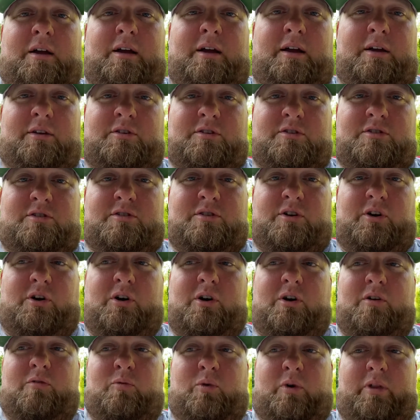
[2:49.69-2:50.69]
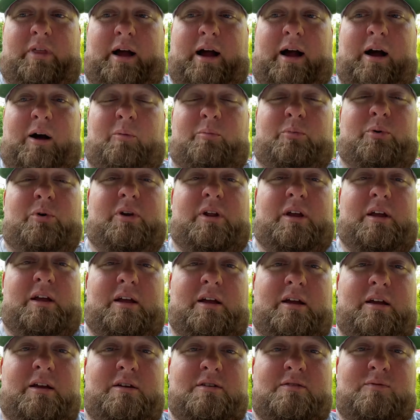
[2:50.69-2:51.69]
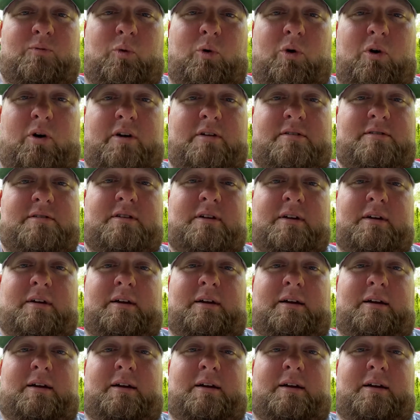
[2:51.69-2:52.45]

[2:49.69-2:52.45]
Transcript: and to serve without putting his wants